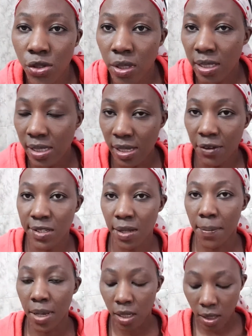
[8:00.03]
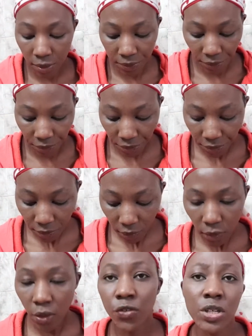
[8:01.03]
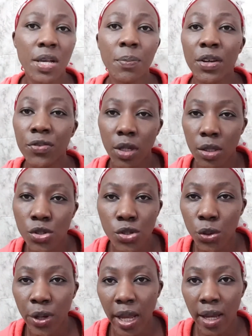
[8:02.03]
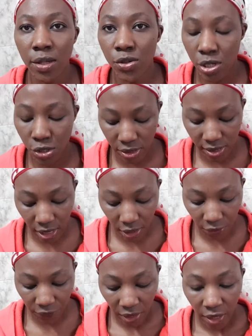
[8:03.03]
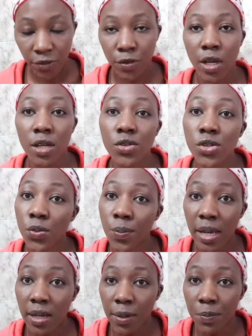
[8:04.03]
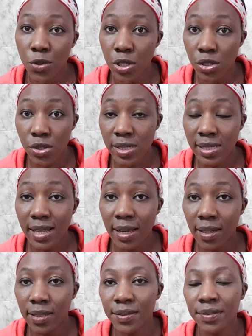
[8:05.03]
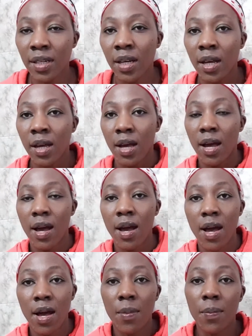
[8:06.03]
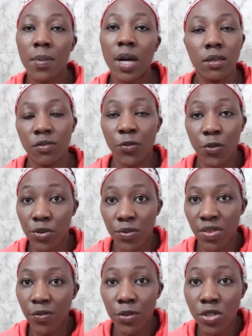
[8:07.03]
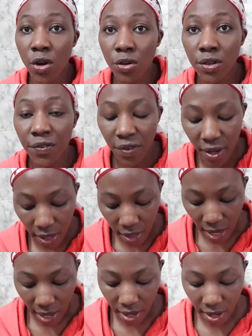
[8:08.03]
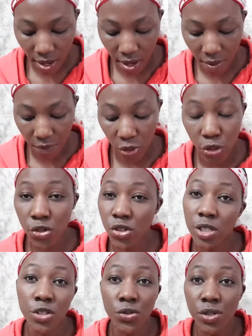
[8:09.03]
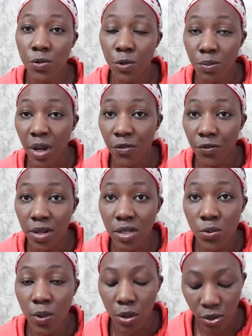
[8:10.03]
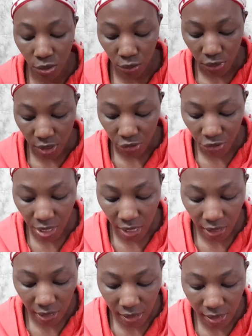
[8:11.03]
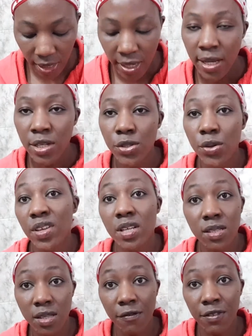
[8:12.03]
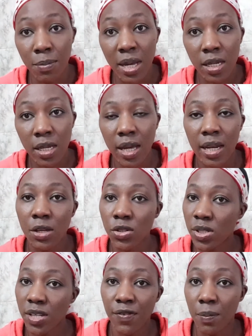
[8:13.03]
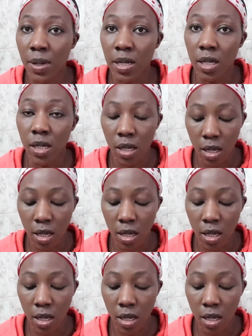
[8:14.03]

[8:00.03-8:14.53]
can save some money. For example, if you can do your hair, do it yourself. If you can do your makeup, do it yourself. For the photographer, I am usually shooting with my friends who are also content creators, so they save the money, and I also save the money